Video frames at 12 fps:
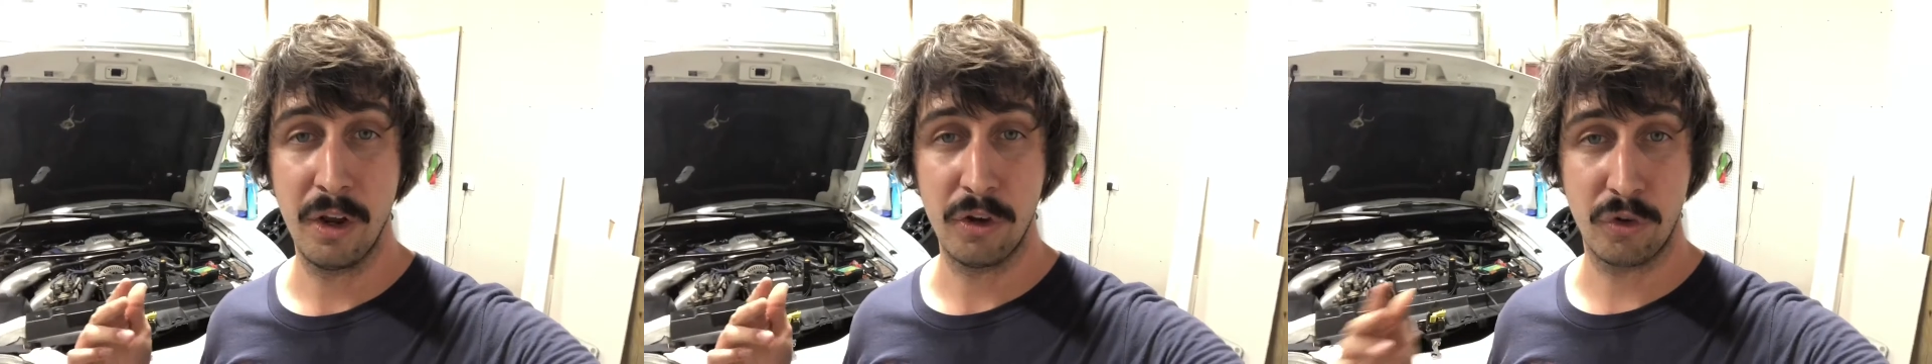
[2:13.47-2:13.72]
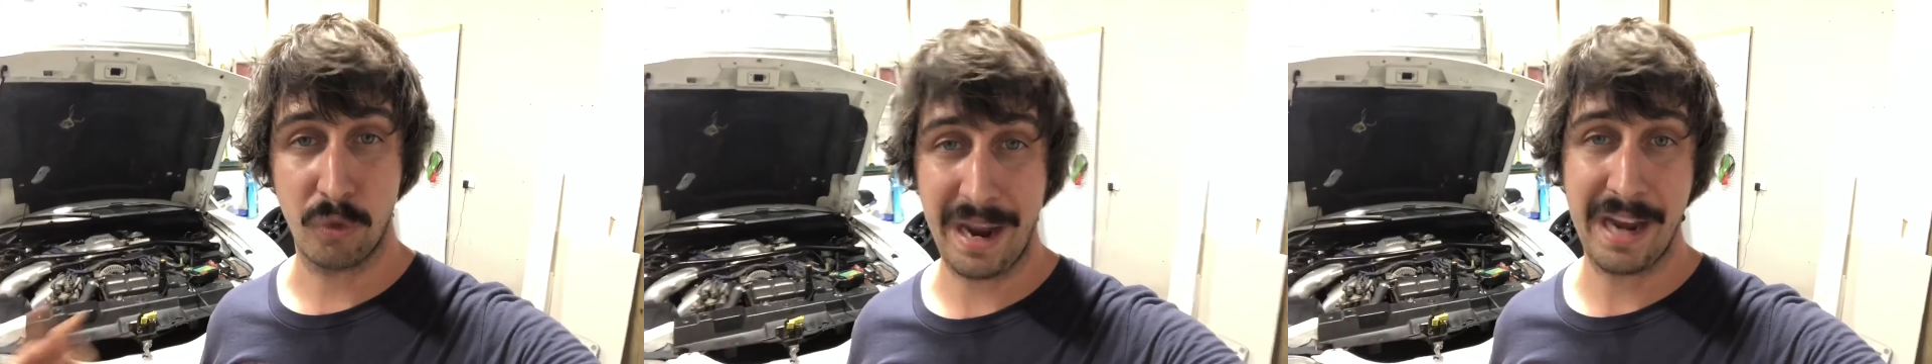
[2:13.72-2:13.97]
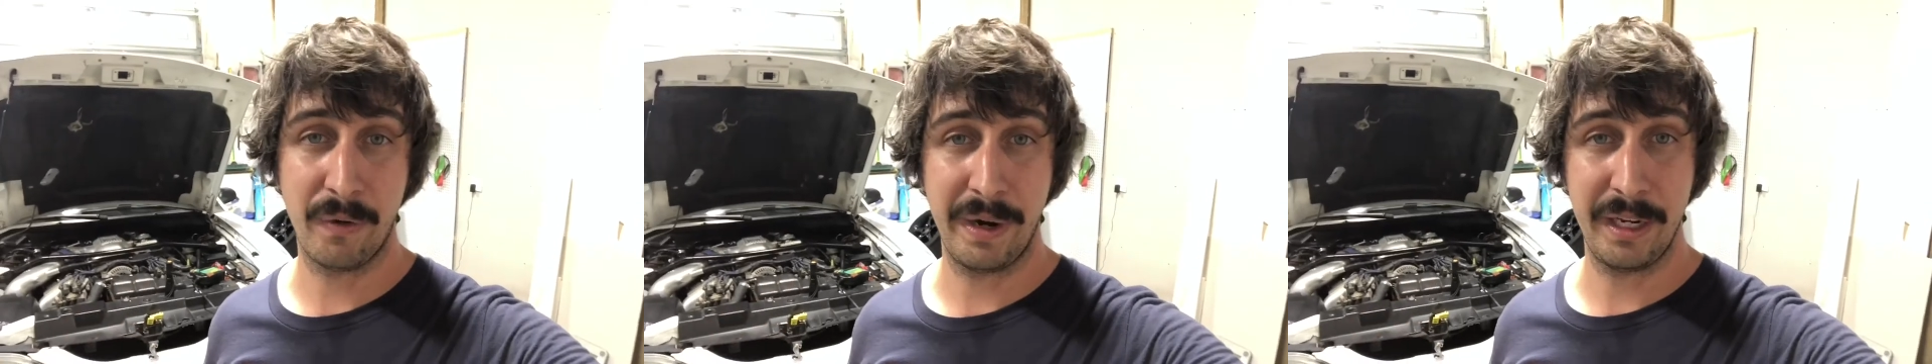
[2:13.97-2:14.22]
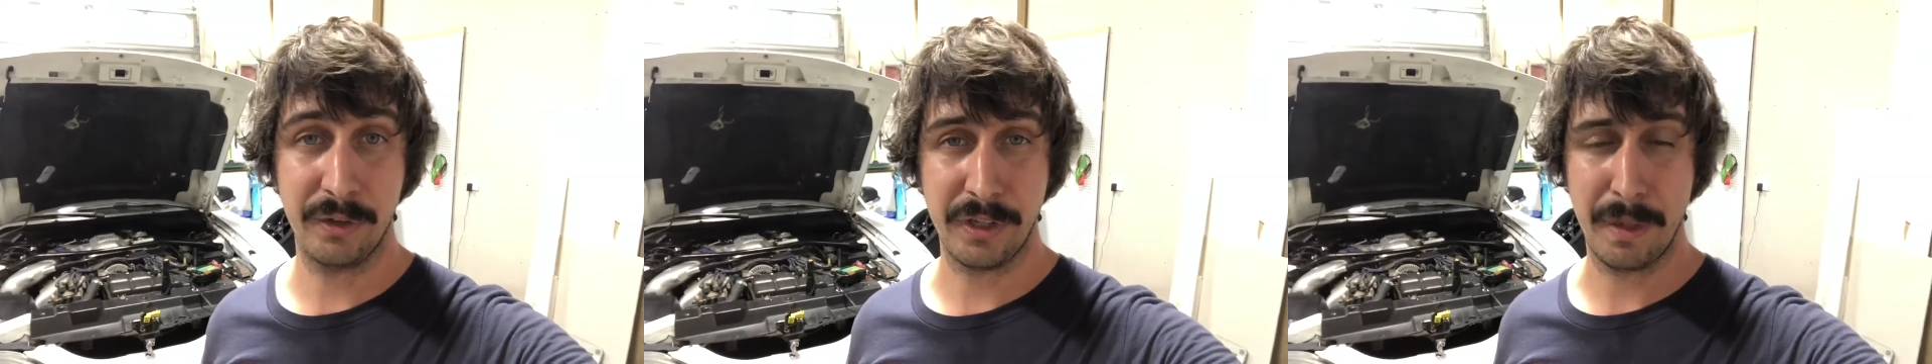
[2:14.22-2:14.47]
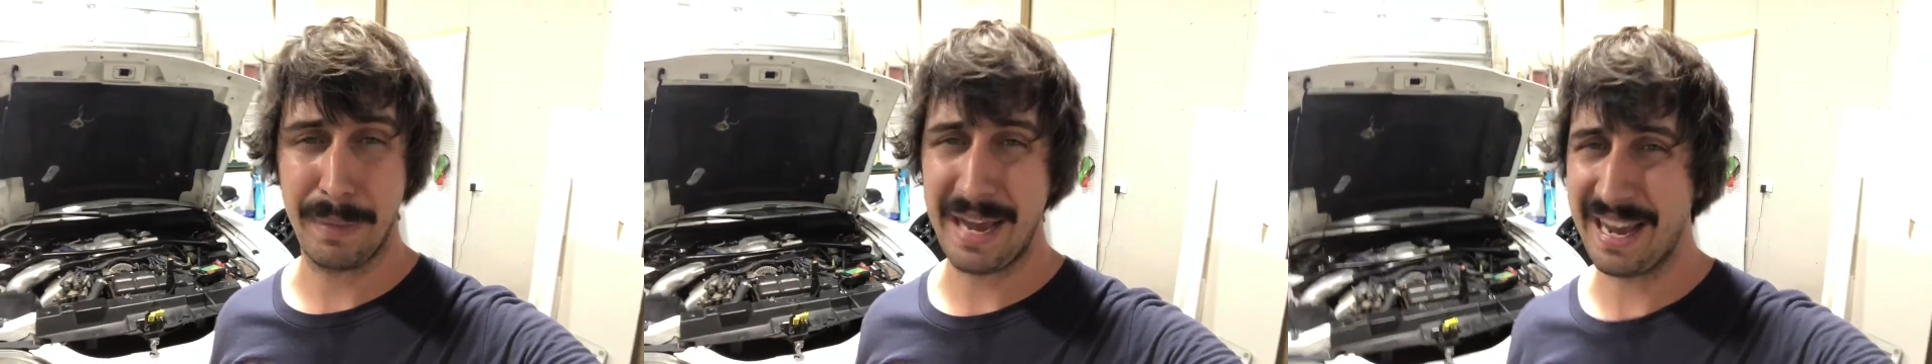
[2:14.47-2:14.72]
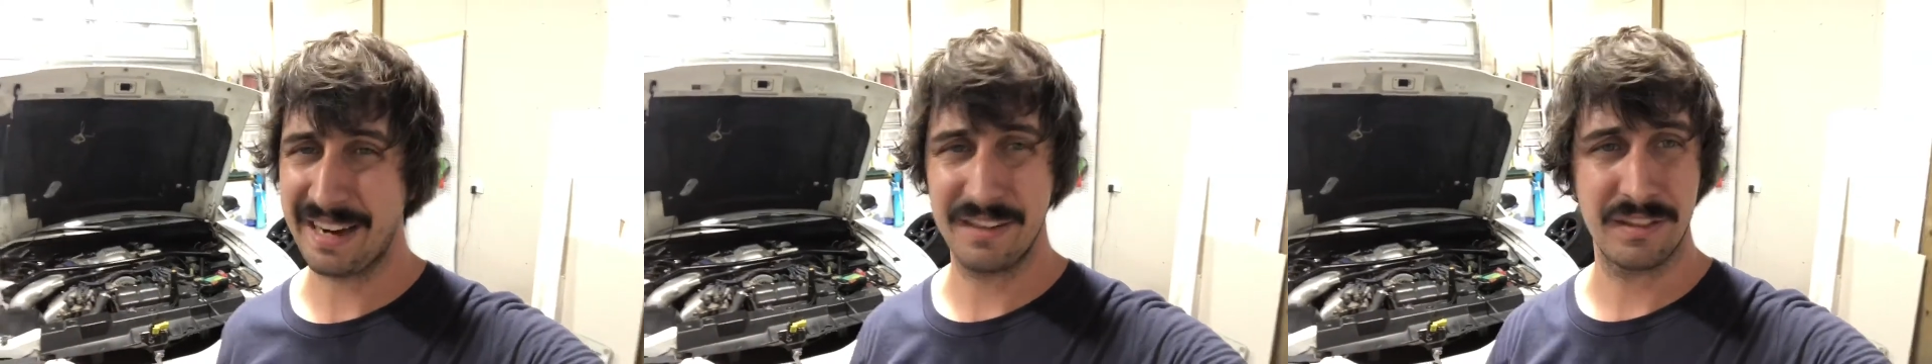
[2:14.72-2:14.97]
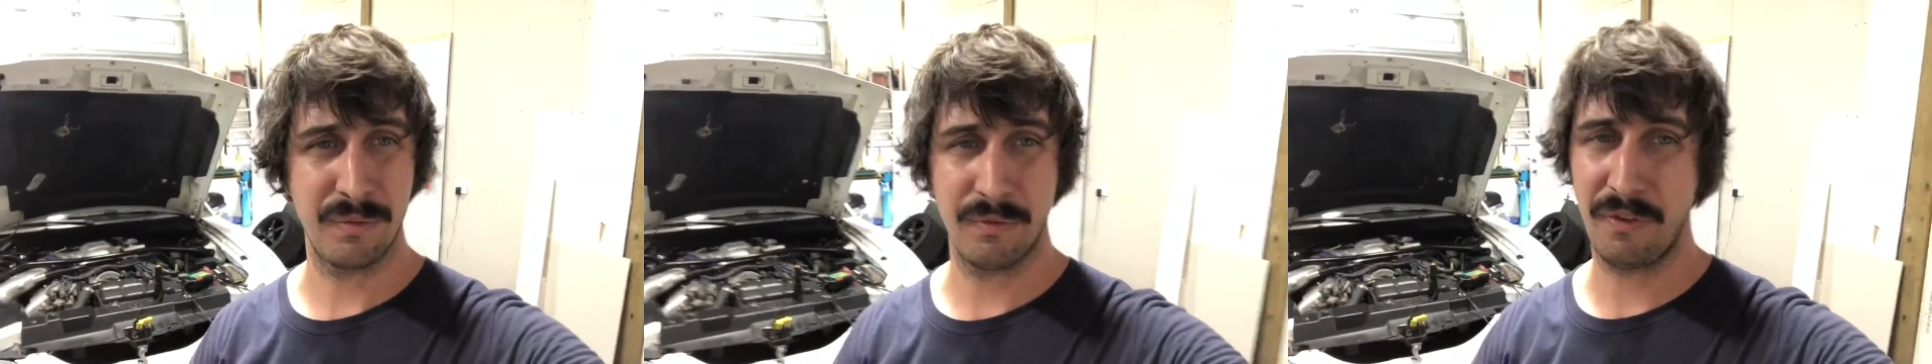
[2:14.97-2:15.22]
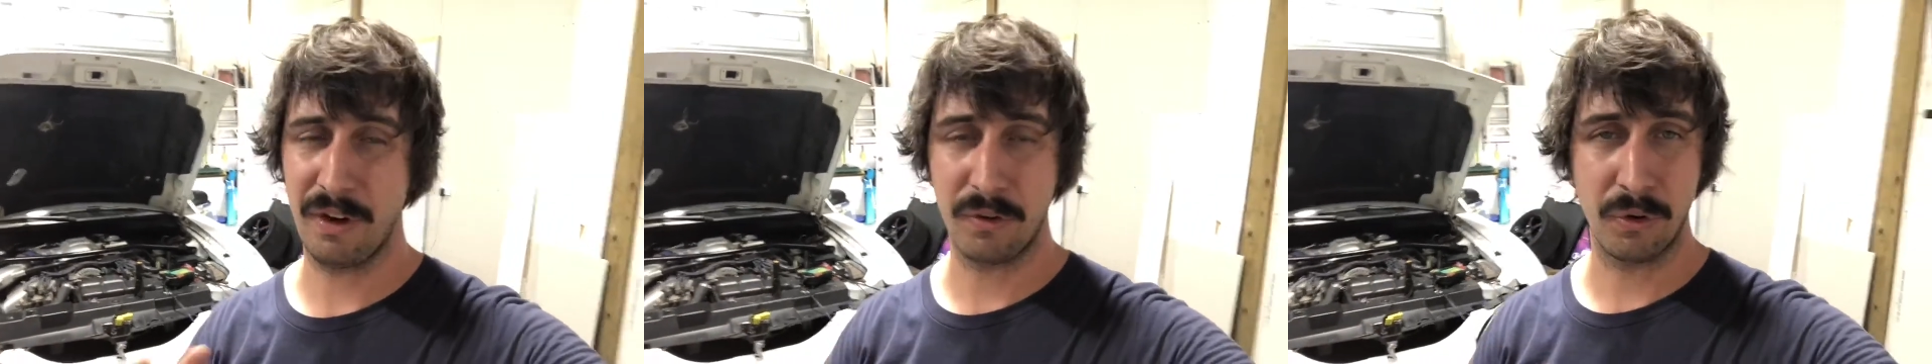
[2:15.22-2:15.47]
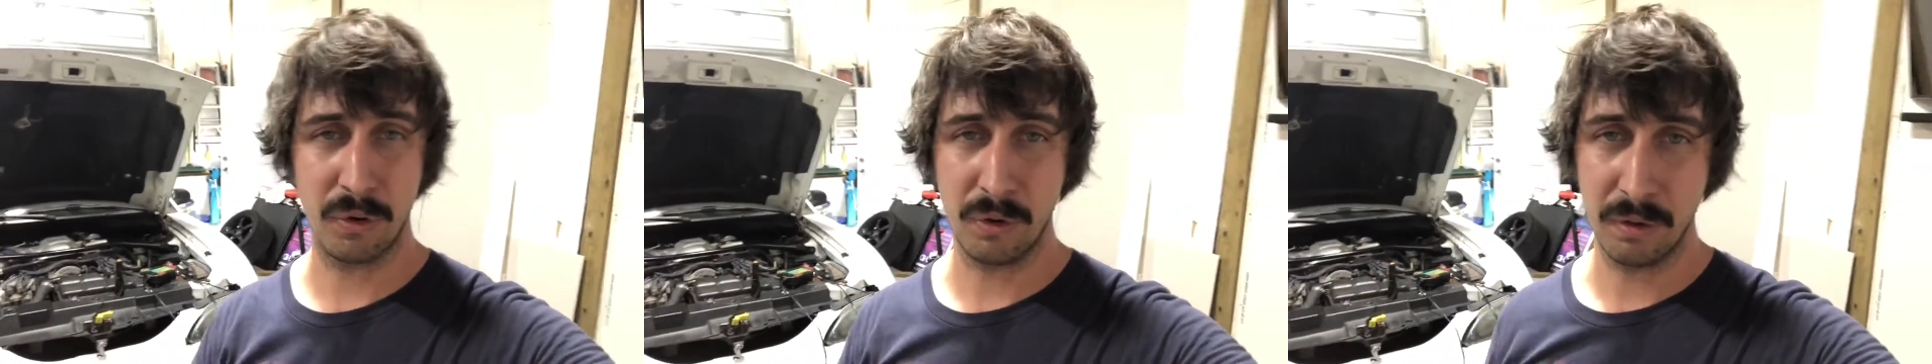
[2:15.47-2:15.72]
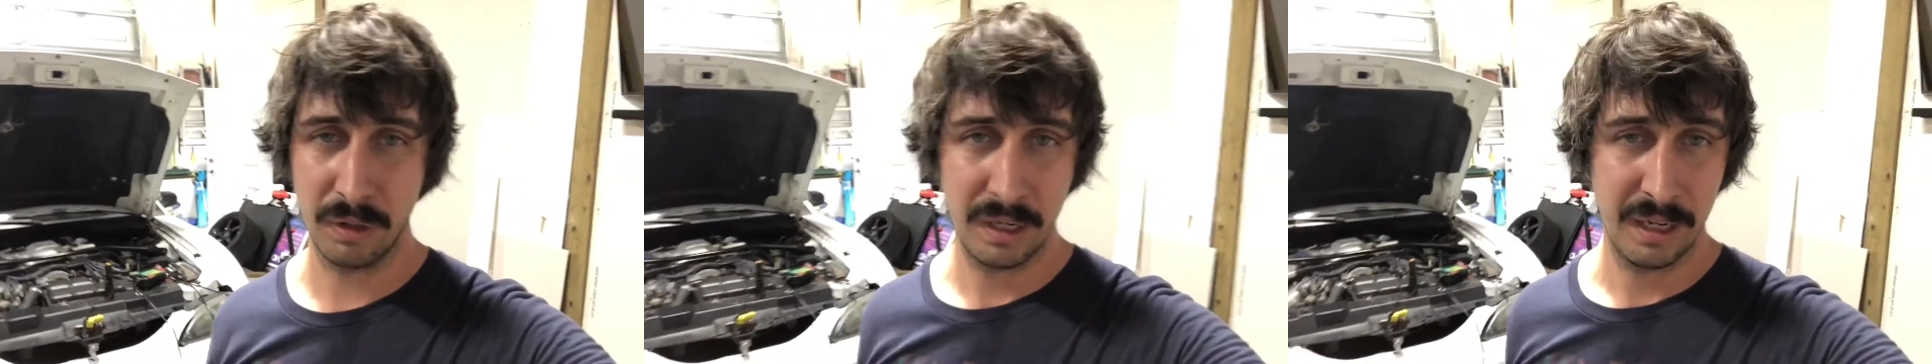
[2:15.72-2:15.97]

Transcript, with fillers: drag radials on the back and some Federal